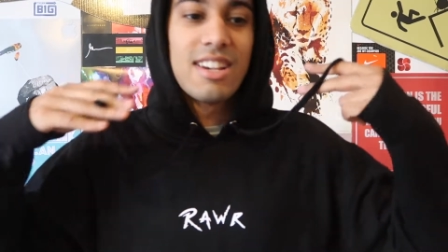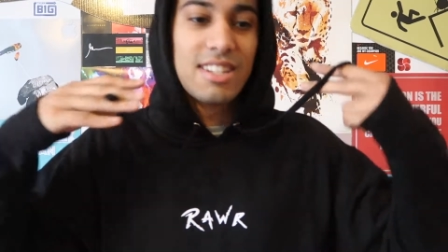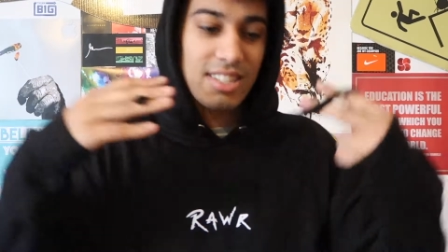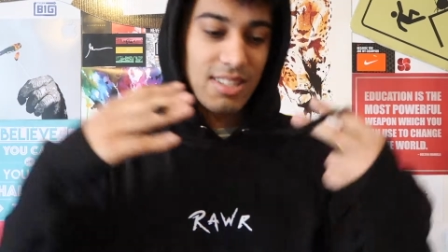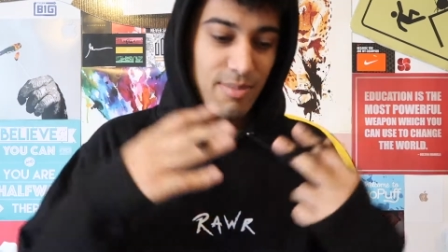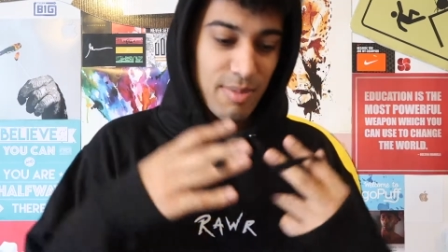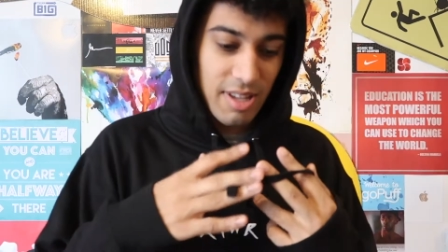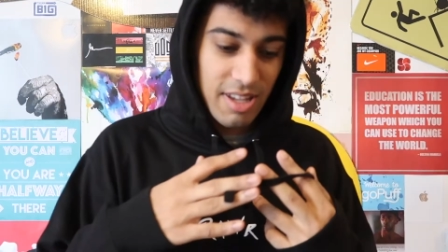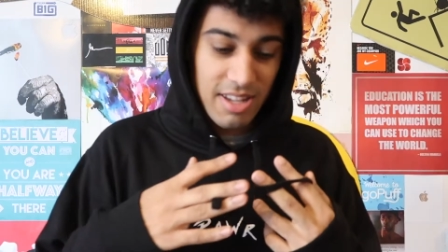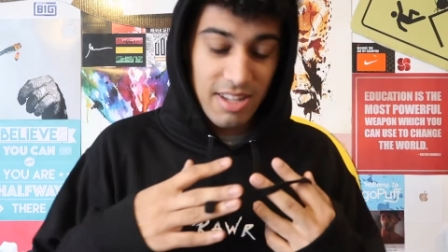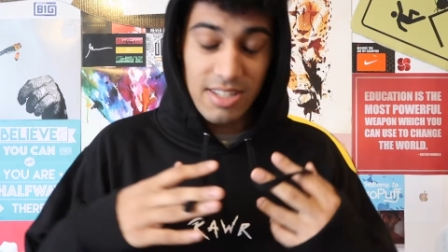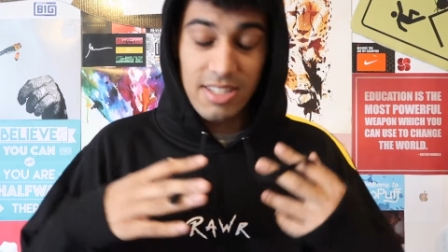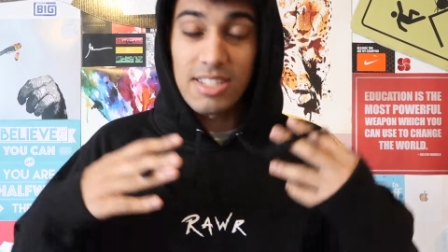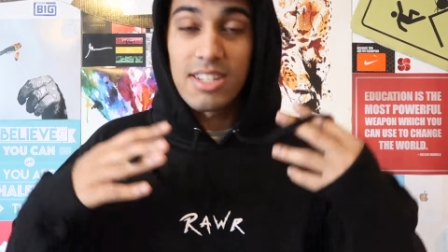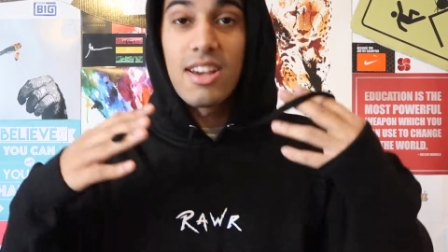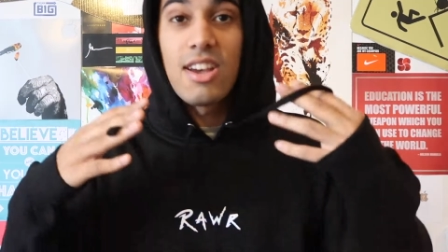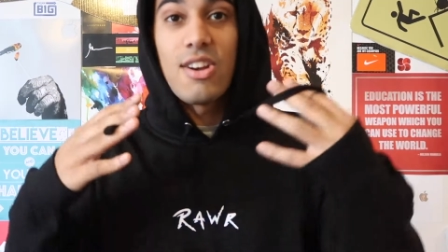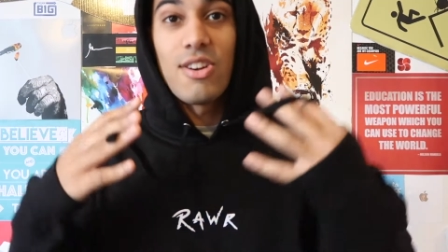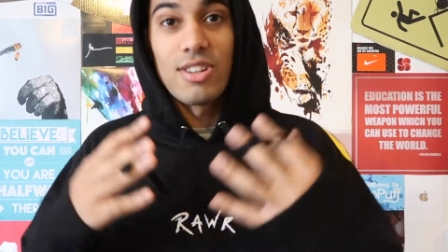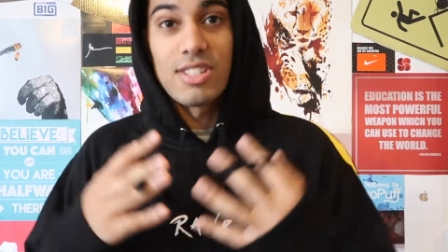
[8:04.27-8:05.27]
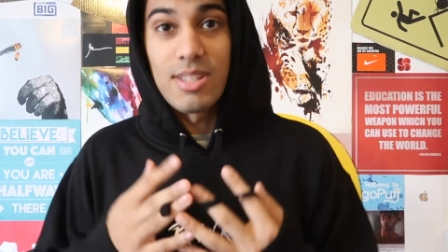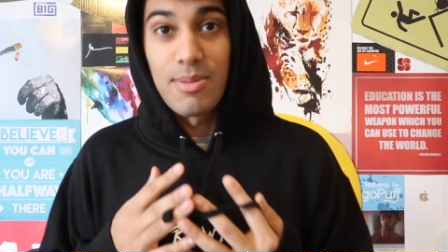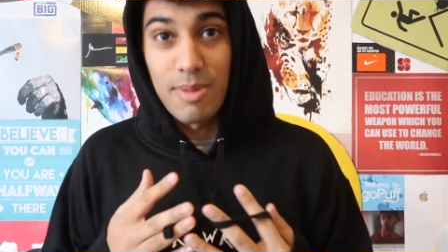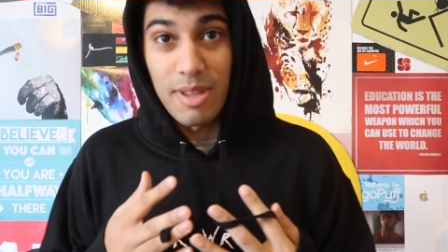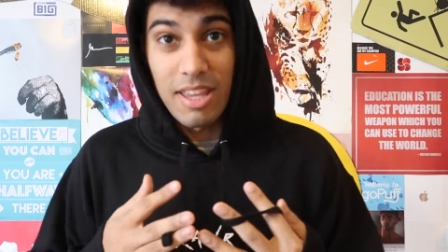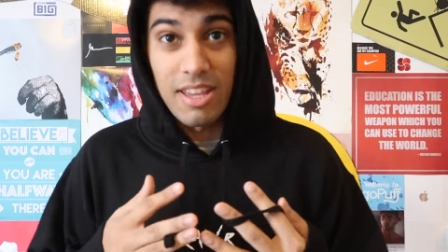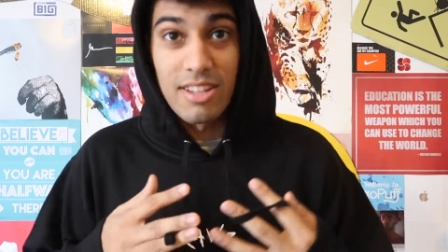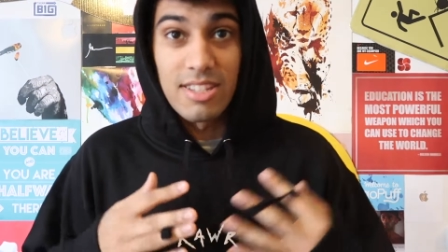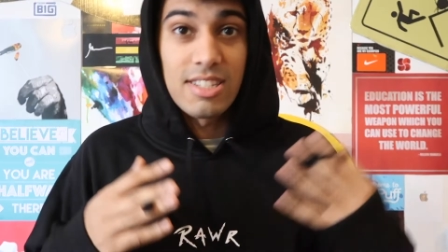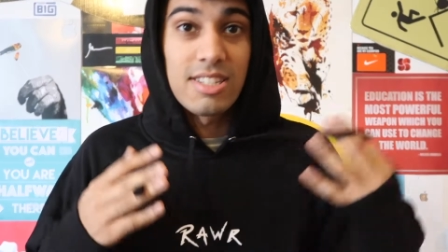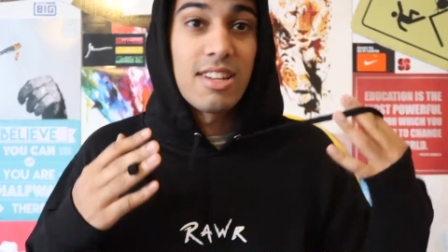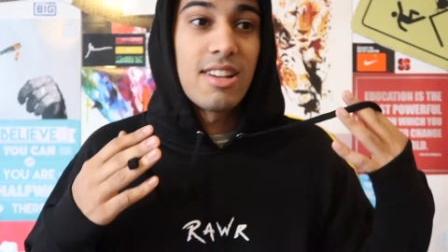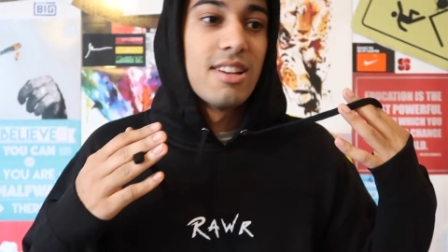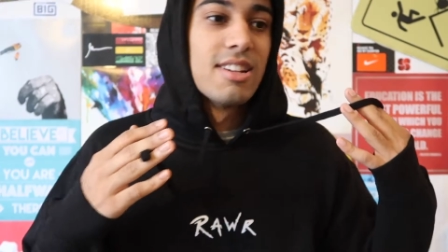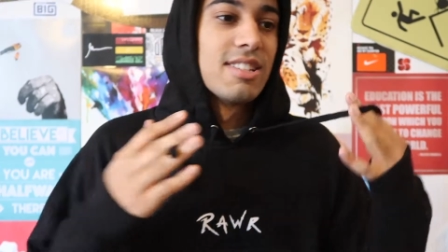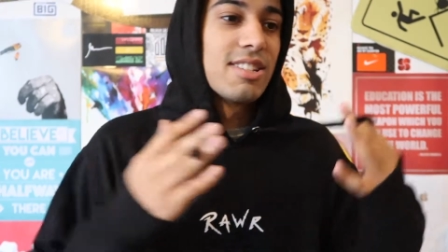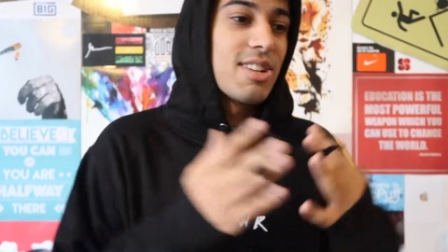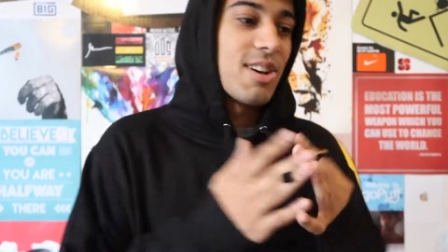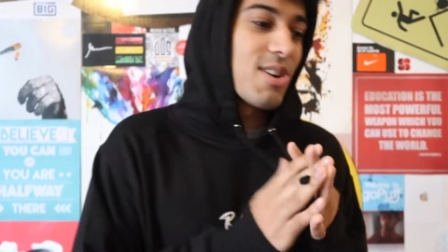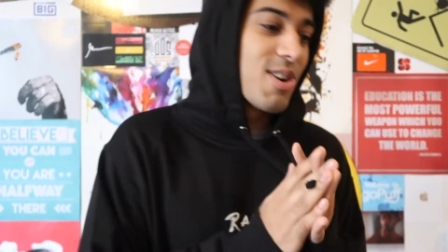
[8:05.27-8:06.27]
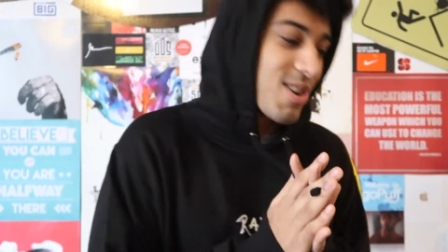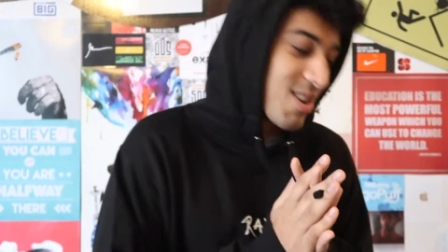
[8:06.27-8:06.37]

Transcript: something else, or something else. So,